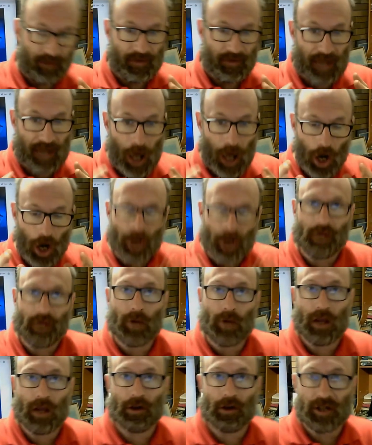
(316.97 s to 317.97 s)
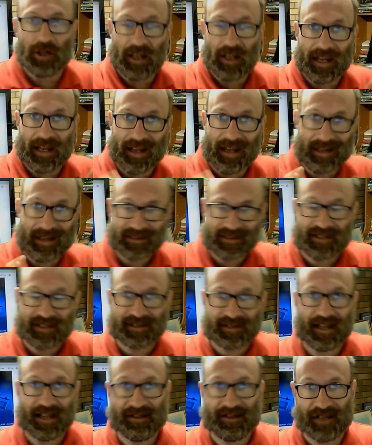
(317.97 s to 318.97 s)
the only way I could get
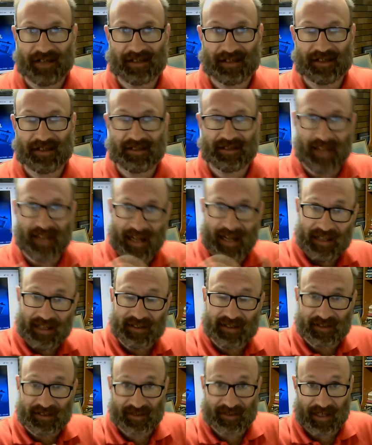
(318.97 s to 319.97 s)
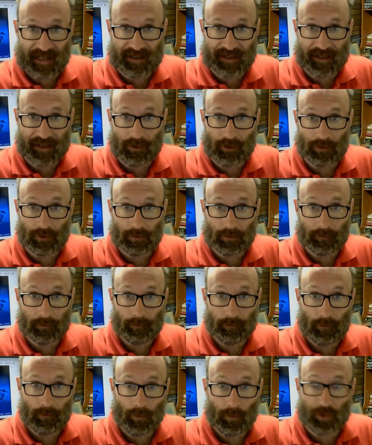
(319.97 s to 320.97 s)
SSH access into Zentyal
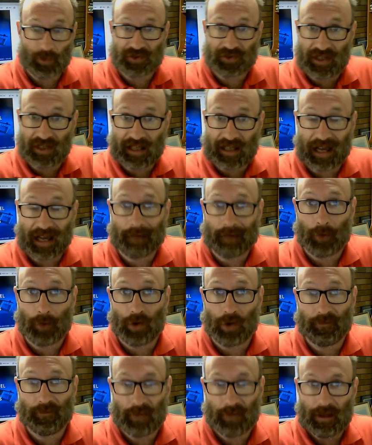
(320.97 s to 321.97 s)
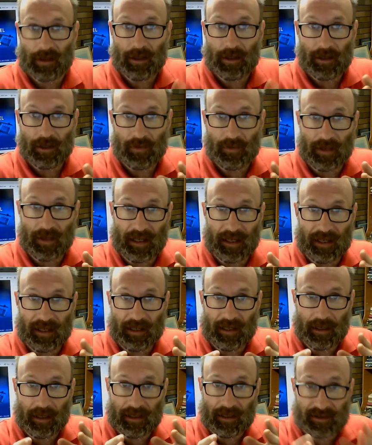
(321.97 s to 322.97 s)
was to come off
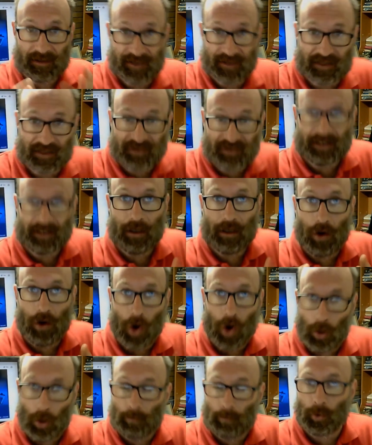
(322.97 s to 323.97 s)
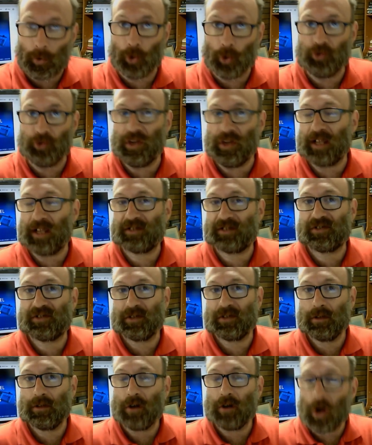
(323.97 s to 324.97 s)
the existing onboard
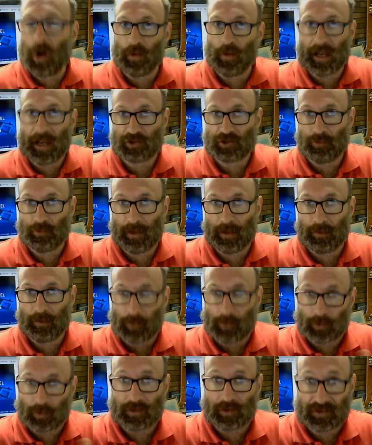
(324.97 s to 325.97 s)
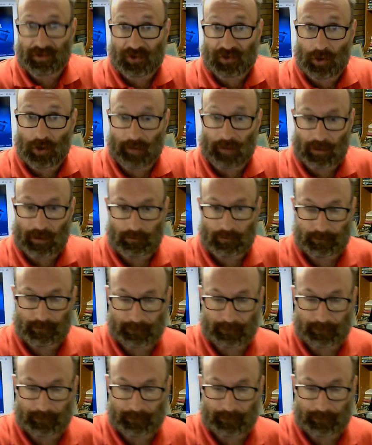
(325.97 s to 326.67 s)
NICs on the actual motherboard of the server.